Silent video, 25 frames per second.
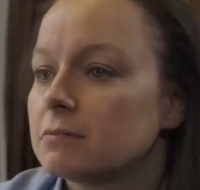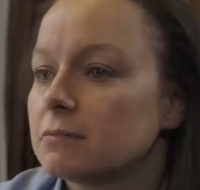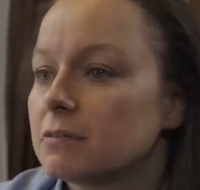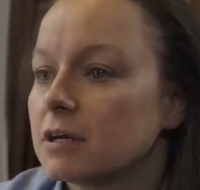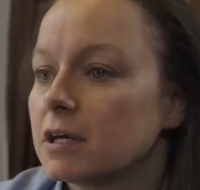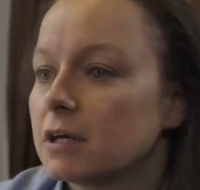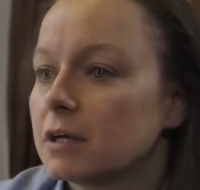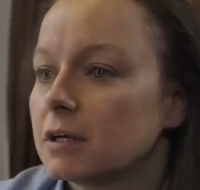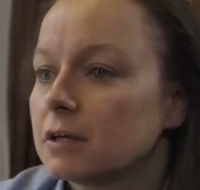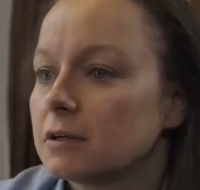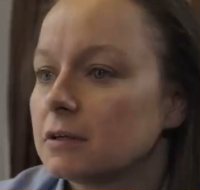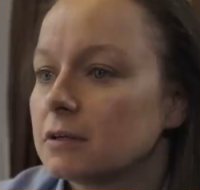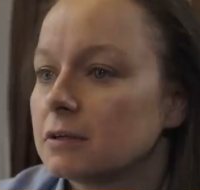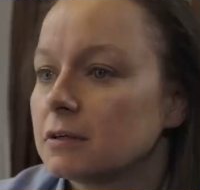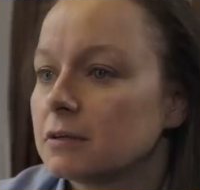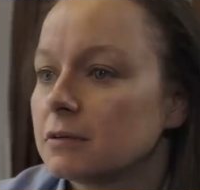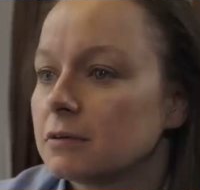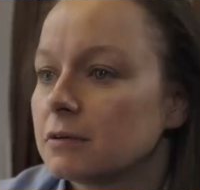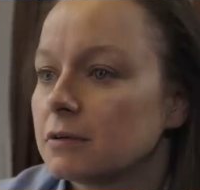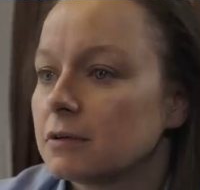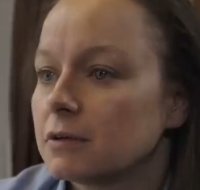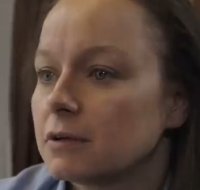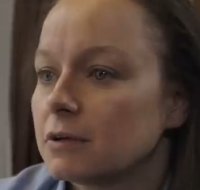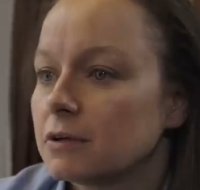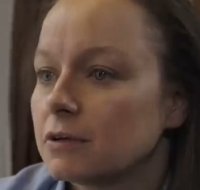at me,
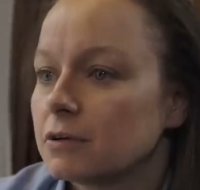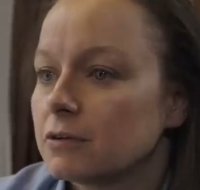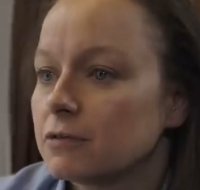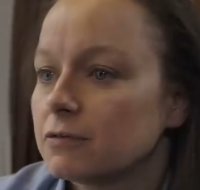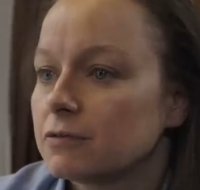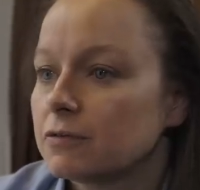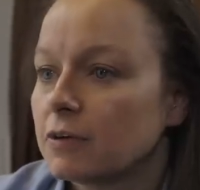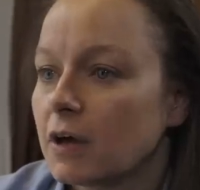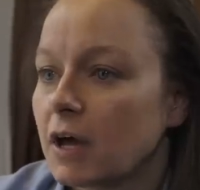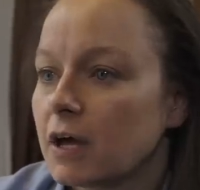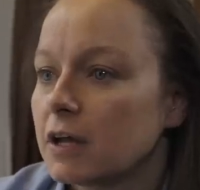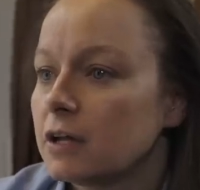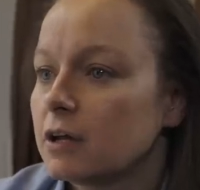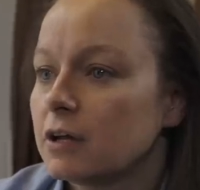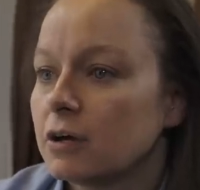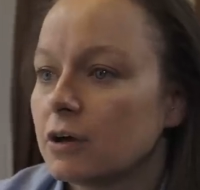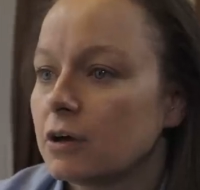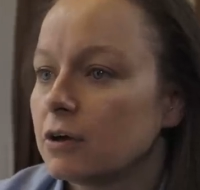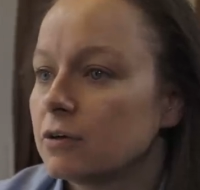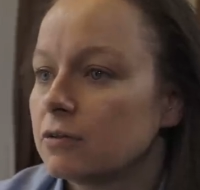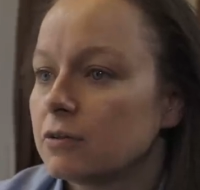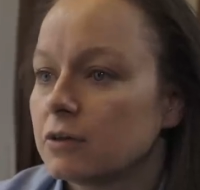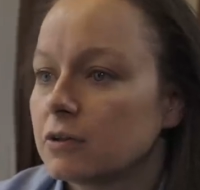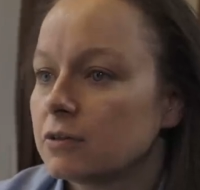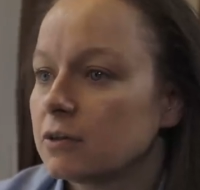for, you
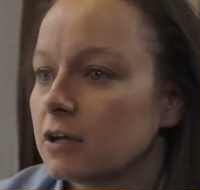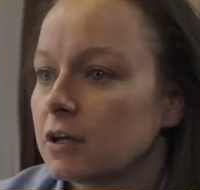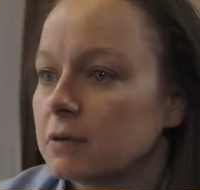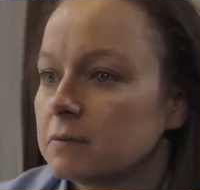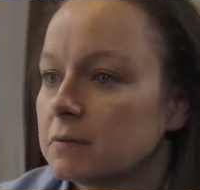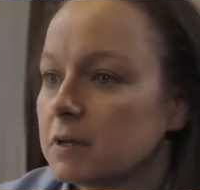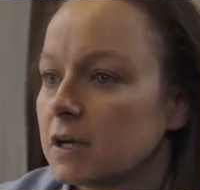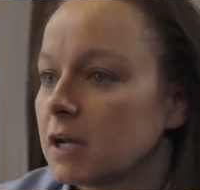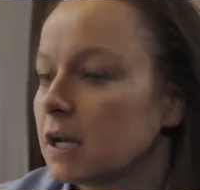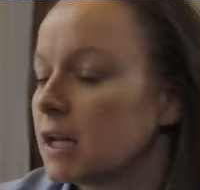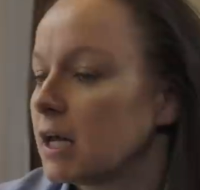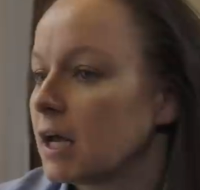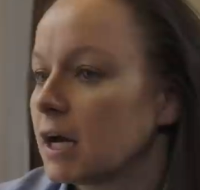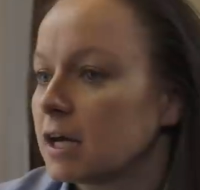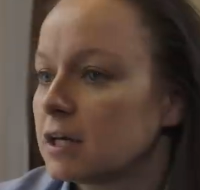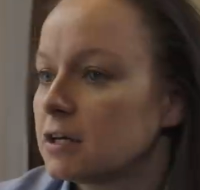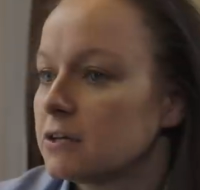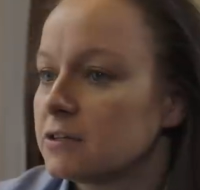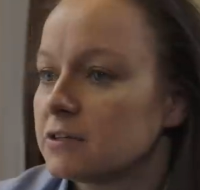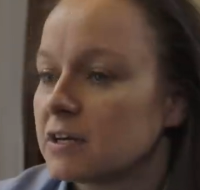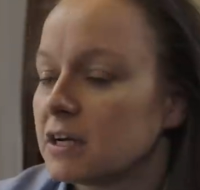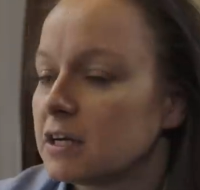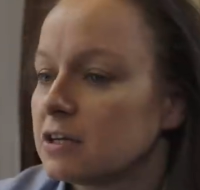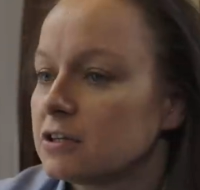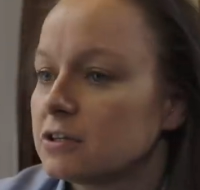know, that there'd been any
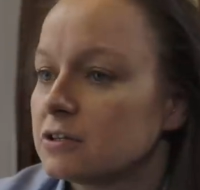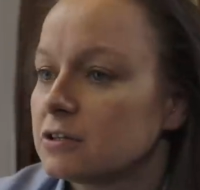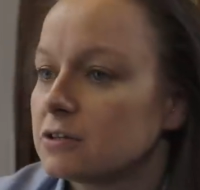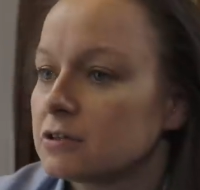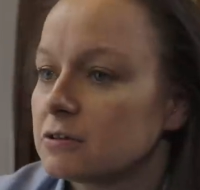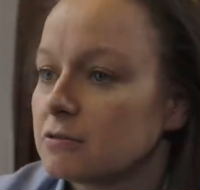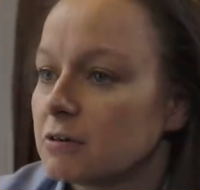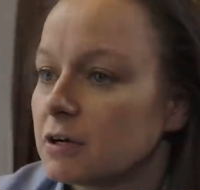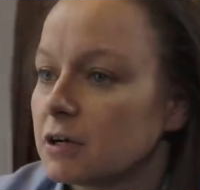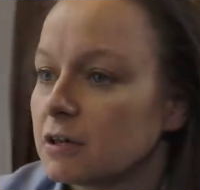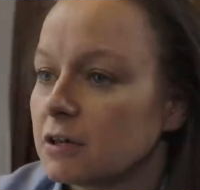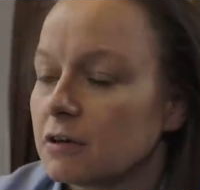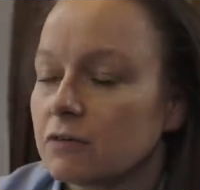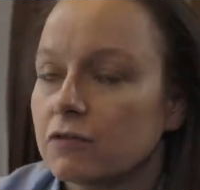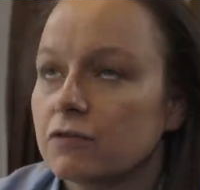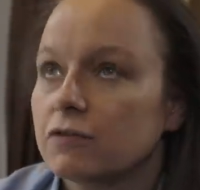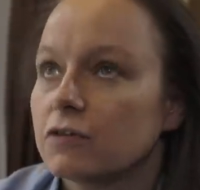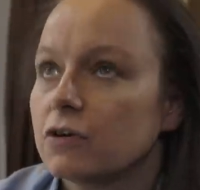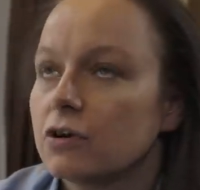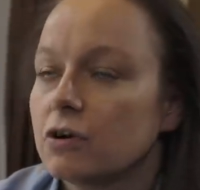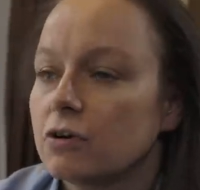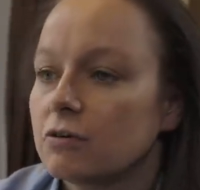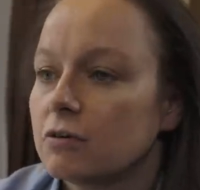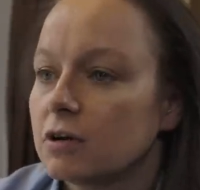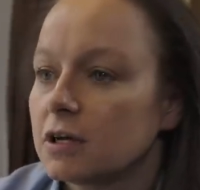accusations or anything
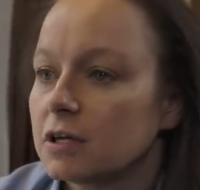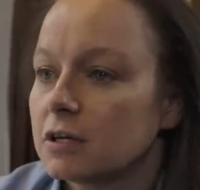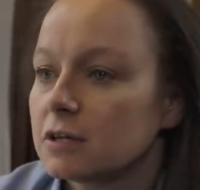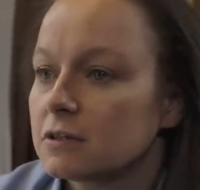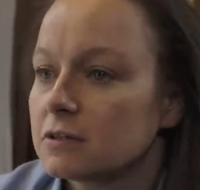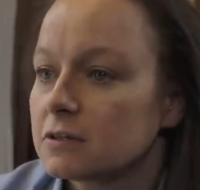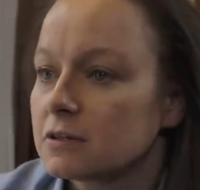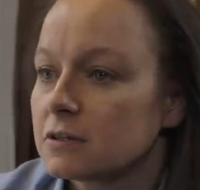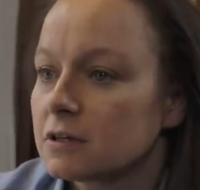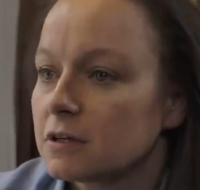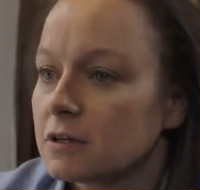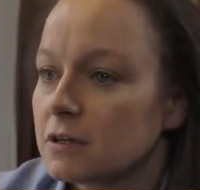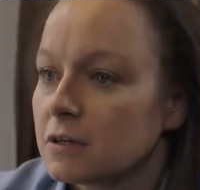furious.